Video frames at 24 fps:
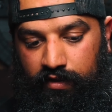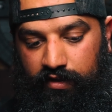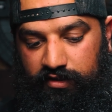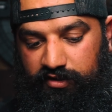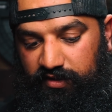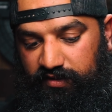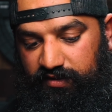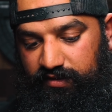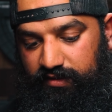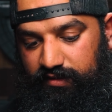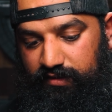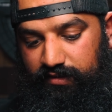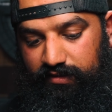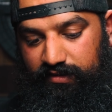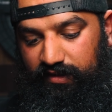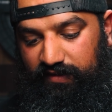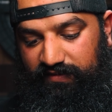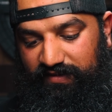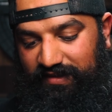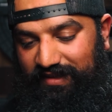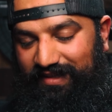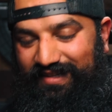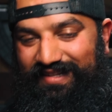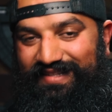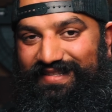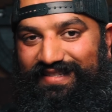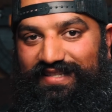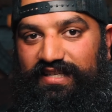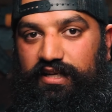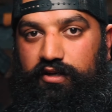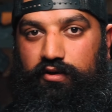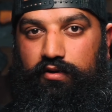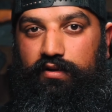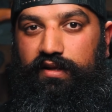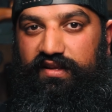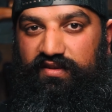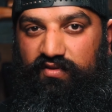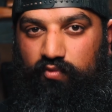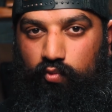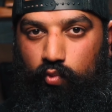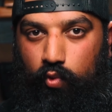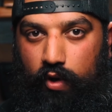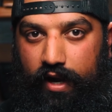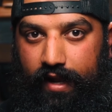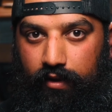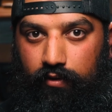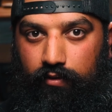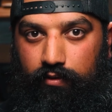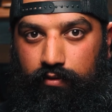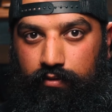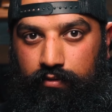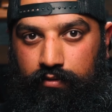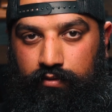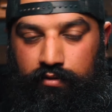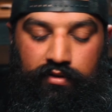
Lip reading: Just doesn't conceal as well.